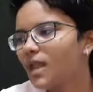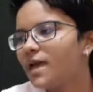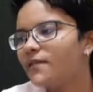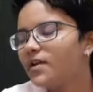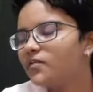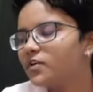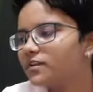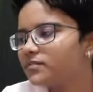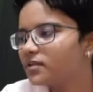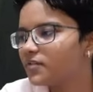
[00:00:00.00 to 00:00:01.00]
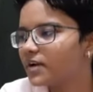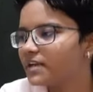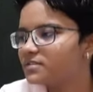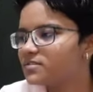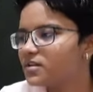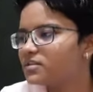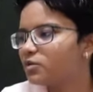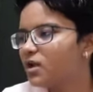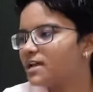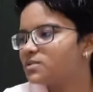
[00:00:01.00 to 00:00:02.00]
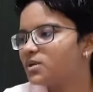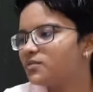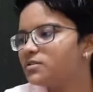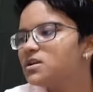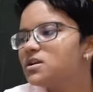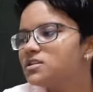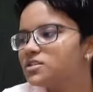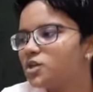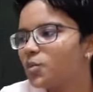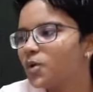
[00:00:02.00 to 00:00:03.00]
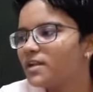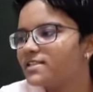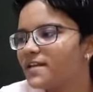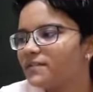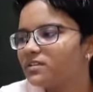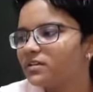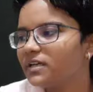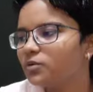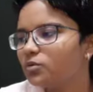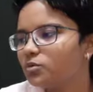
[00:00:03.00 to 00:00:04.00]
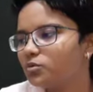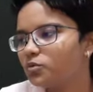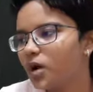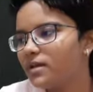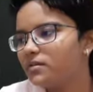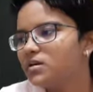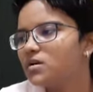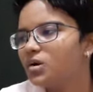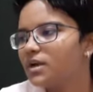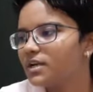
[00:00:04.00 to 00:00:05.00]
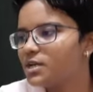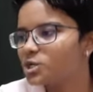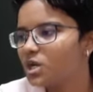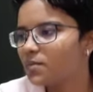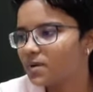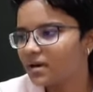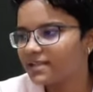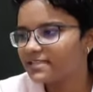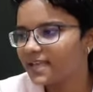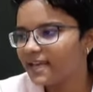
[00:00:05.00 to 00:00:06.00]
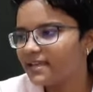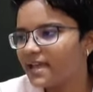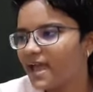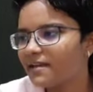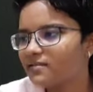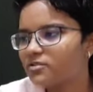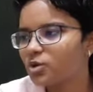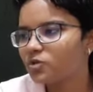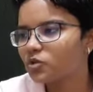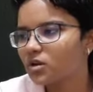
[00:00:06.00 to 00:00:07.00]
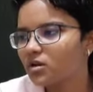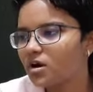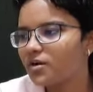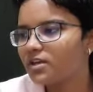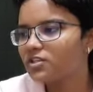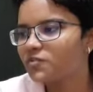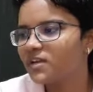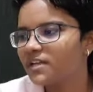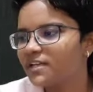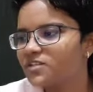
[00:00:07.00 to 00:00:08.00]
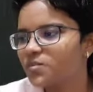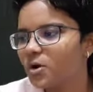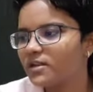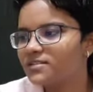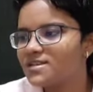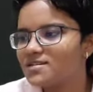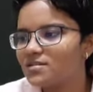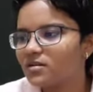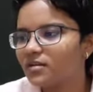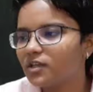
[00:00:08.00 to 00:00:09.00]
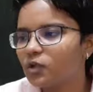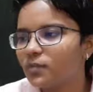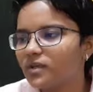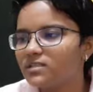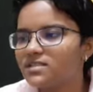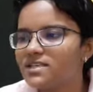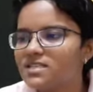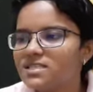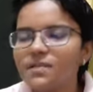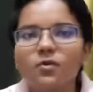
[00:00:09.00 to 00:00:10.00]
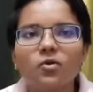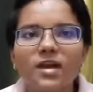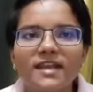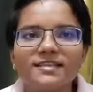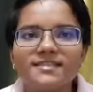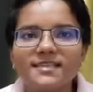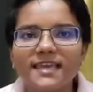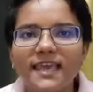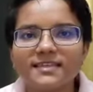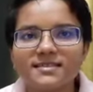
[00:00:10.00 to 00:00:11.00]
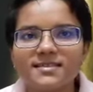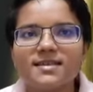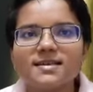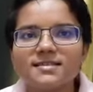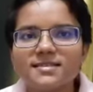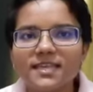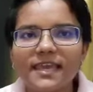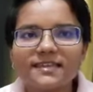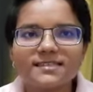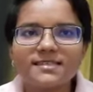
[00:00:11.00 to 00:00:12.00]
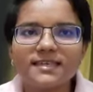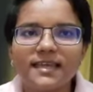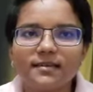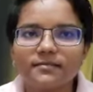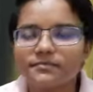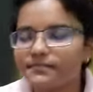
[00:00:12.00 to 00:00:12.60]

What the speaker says: And when radius ratio lies between 0.732 to 1, coordination number is 8, and structural arrangement is body centered cubic, cesium chloride CsCl.